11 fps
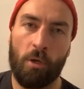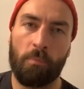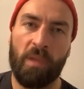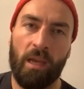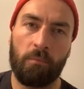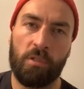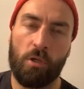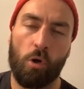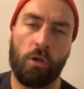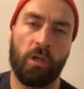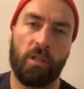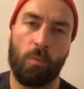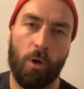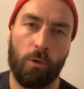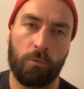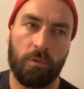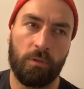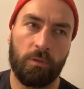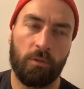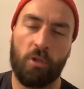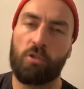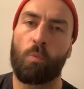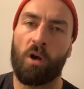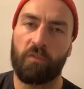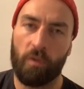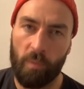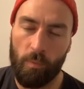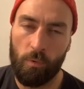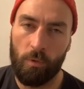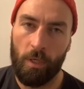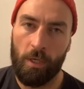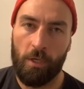Sometimes conquering the world doesn't work for people.